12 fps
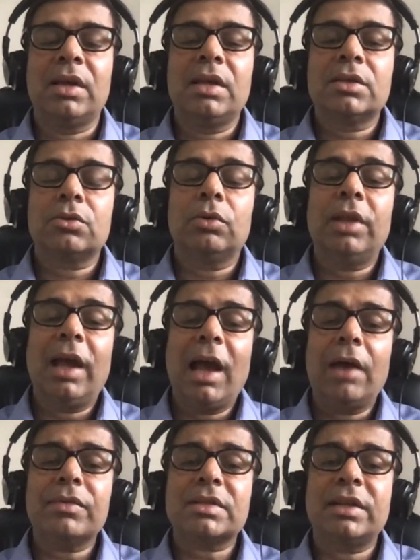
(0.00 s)
So they
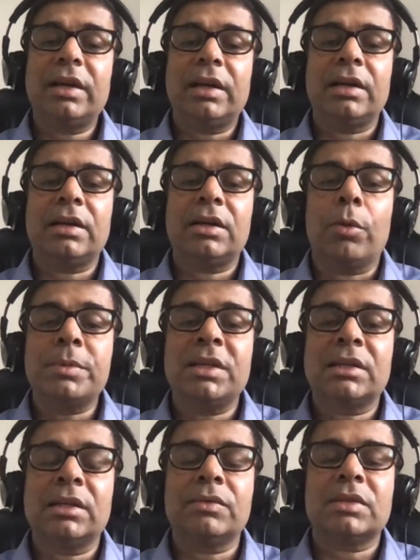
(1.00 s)
have stated
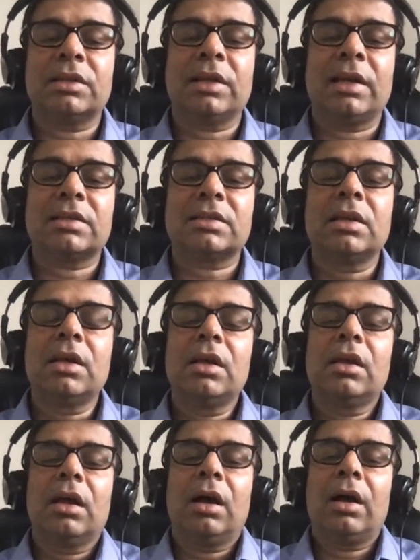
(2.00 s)
objectives such as
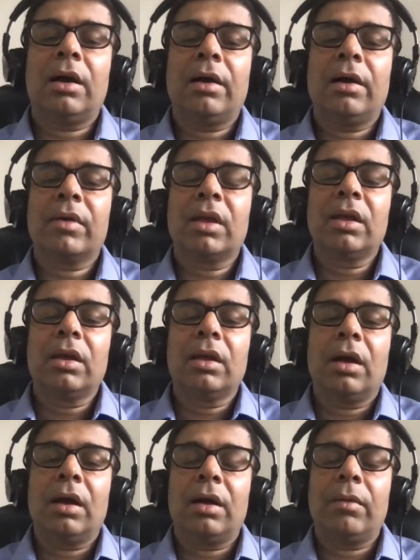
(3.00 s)

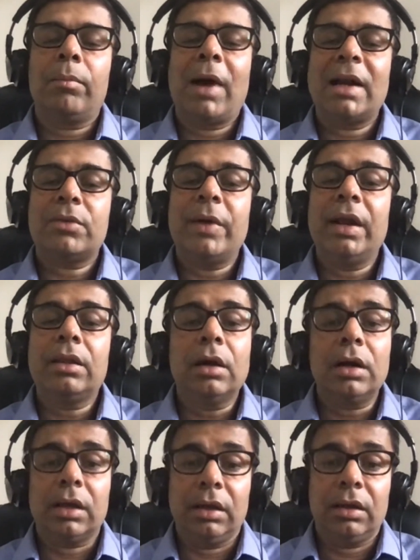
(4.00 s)
by
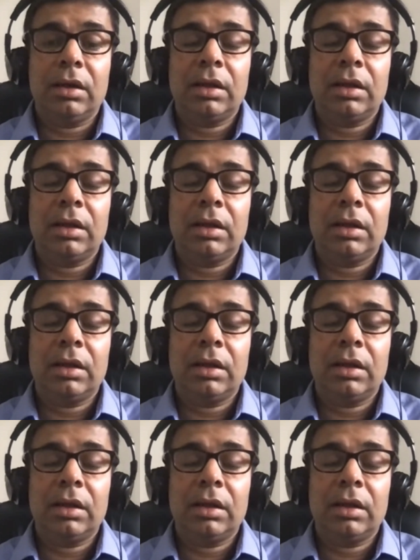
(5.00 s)
2030,